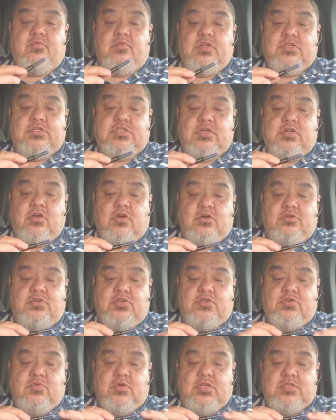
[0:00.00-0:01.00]
once the
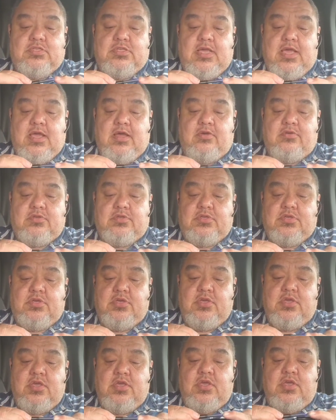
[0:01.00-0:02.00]
cartridge runs out,
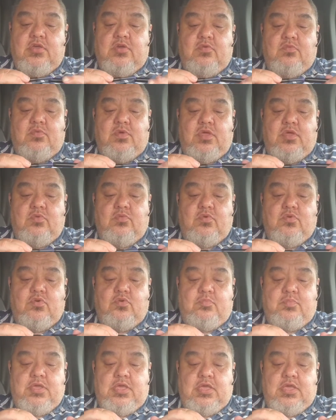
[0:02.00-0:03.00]
we
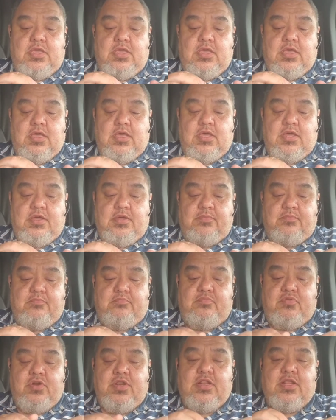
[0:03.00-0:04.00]
will be
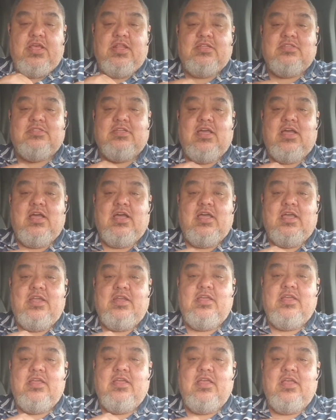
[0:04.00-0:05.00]
putting that
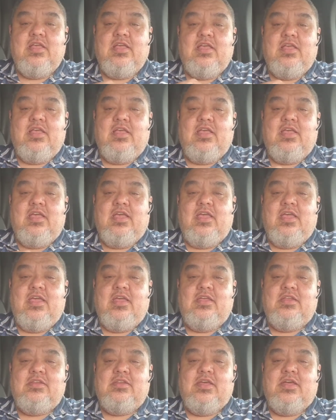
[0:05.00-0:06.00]
aside,
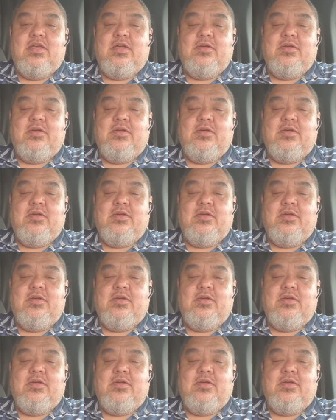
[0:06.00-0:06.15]
and